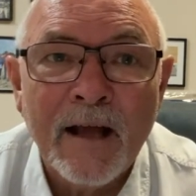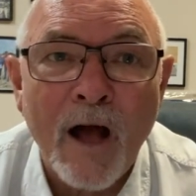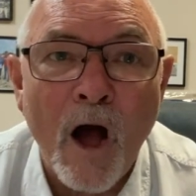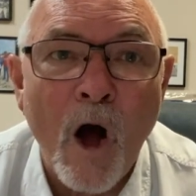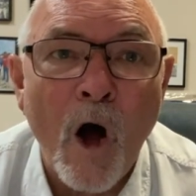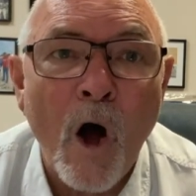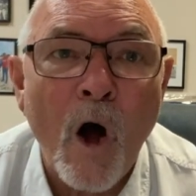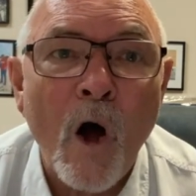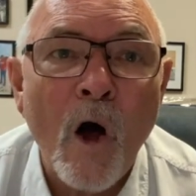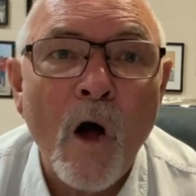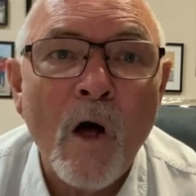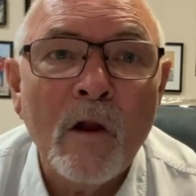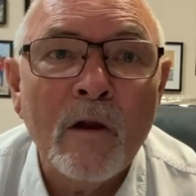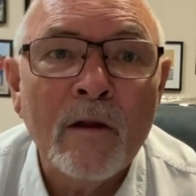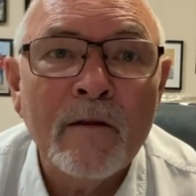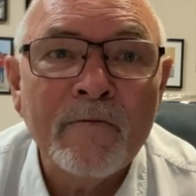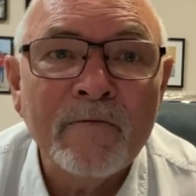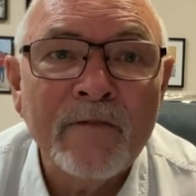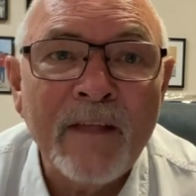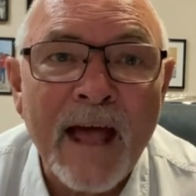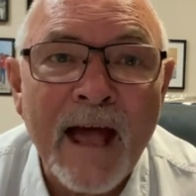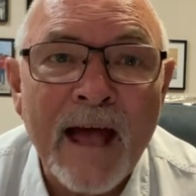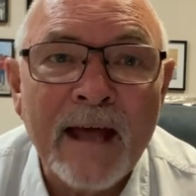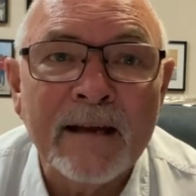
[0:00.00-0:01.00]
All
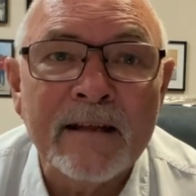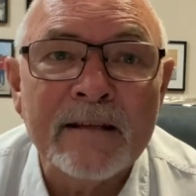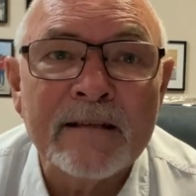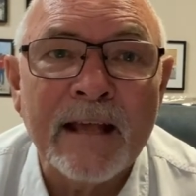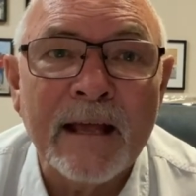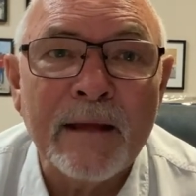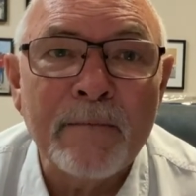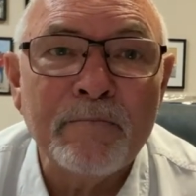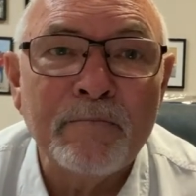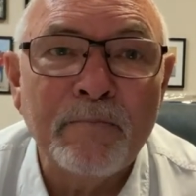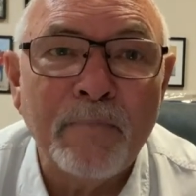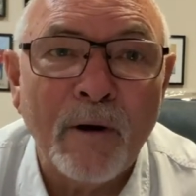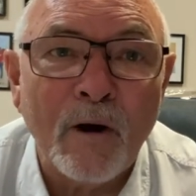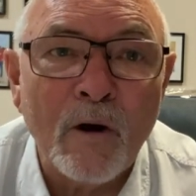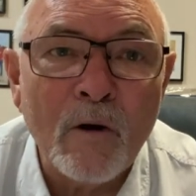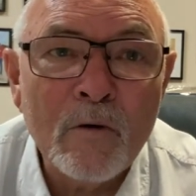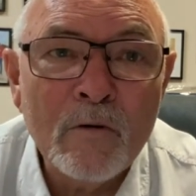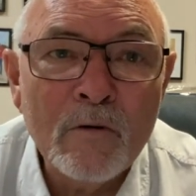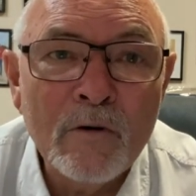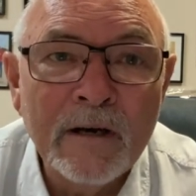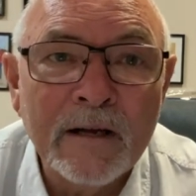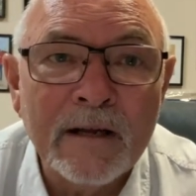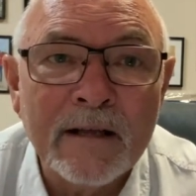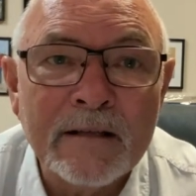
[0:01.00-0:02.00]
of that is a
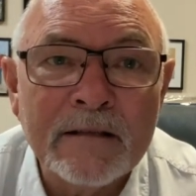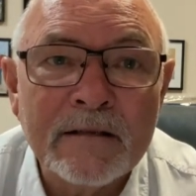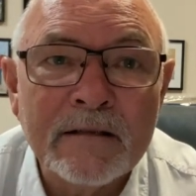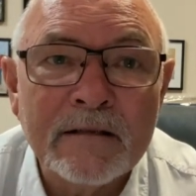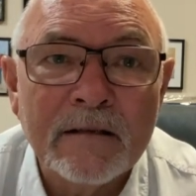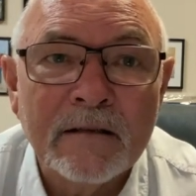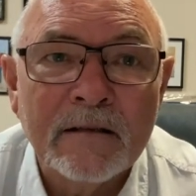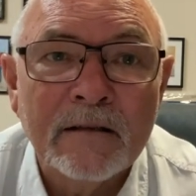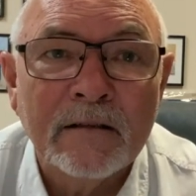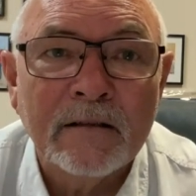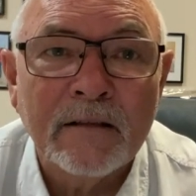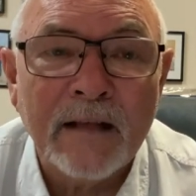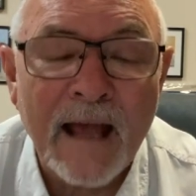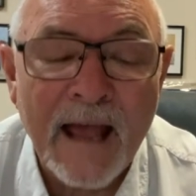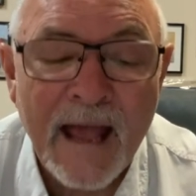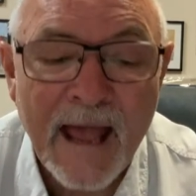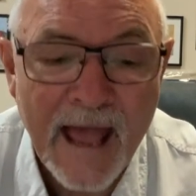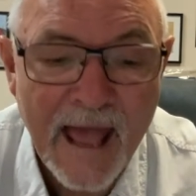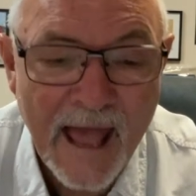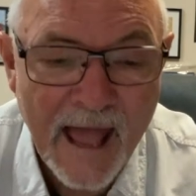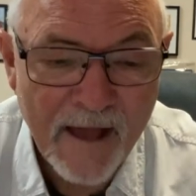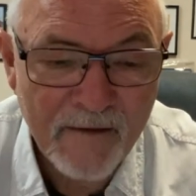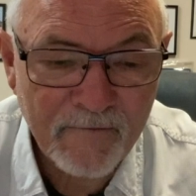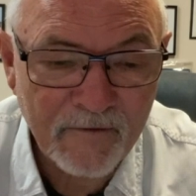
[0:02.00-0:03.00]
bonus to
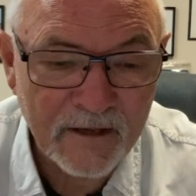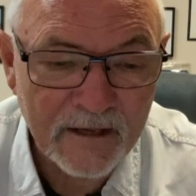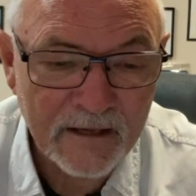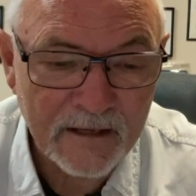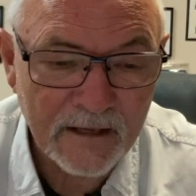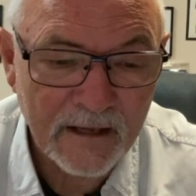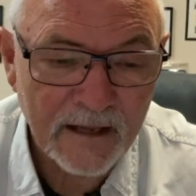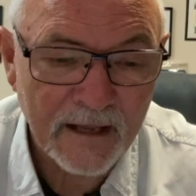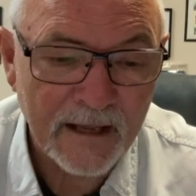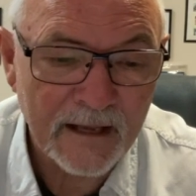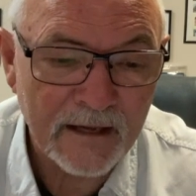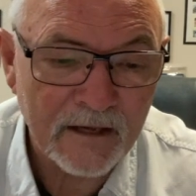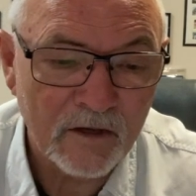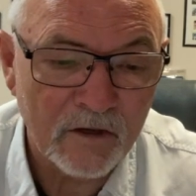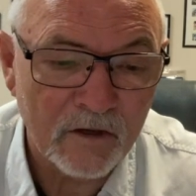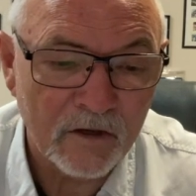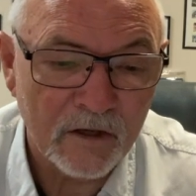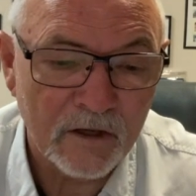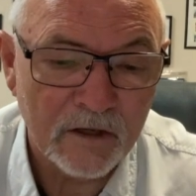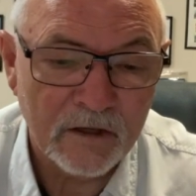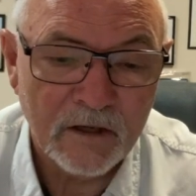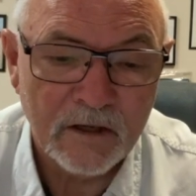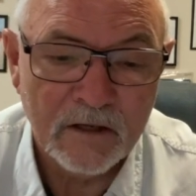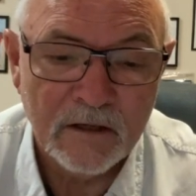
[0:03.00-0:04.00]
having a
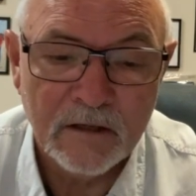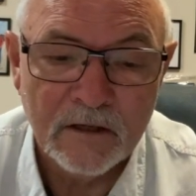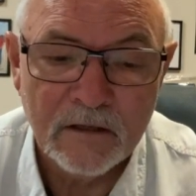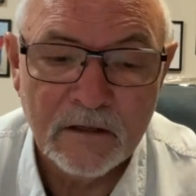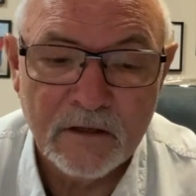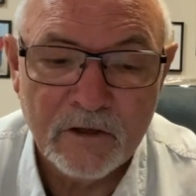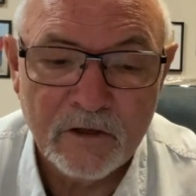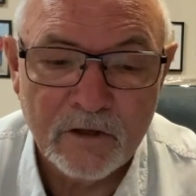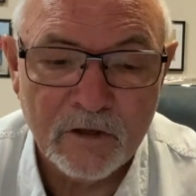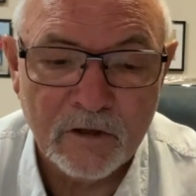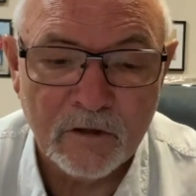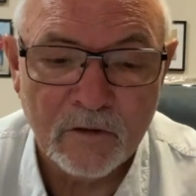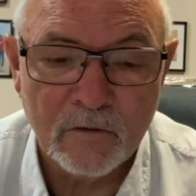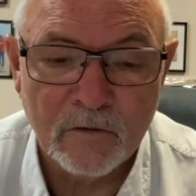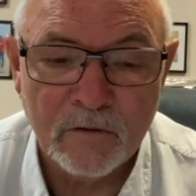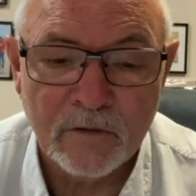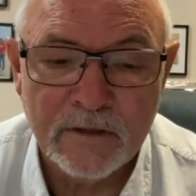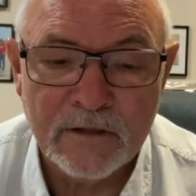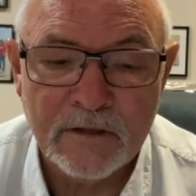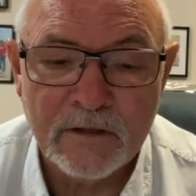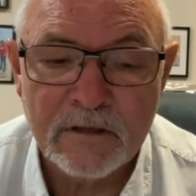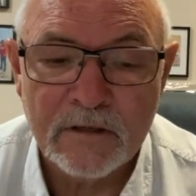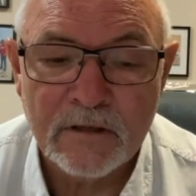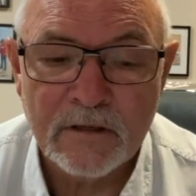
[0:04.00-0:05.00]
good
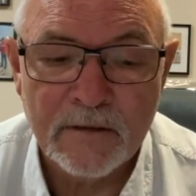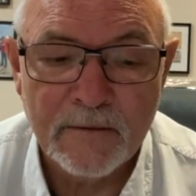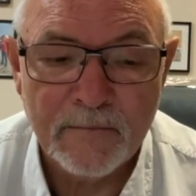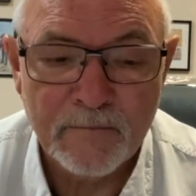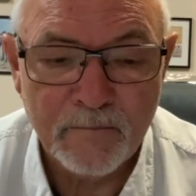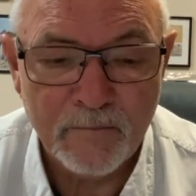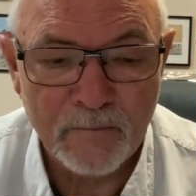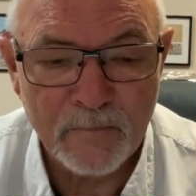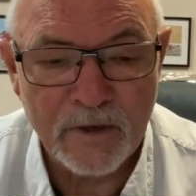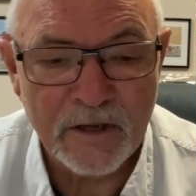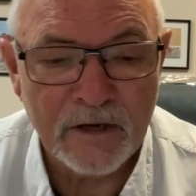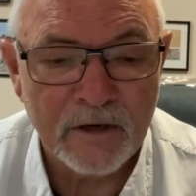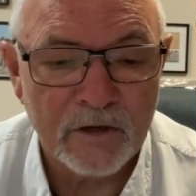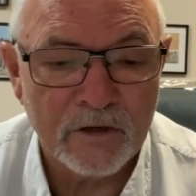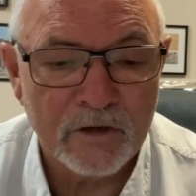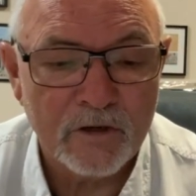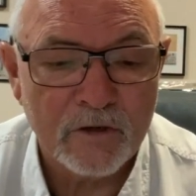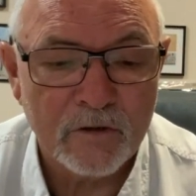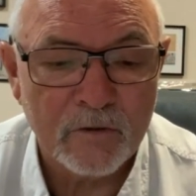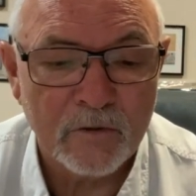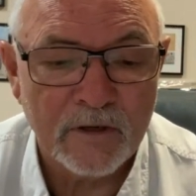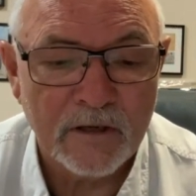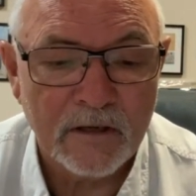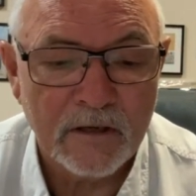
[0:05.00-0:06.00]
children's
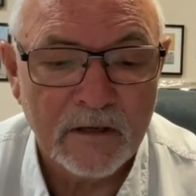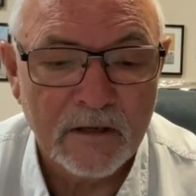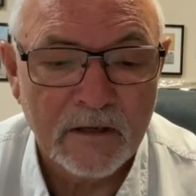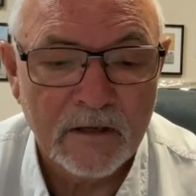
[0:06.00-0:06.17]
ministry.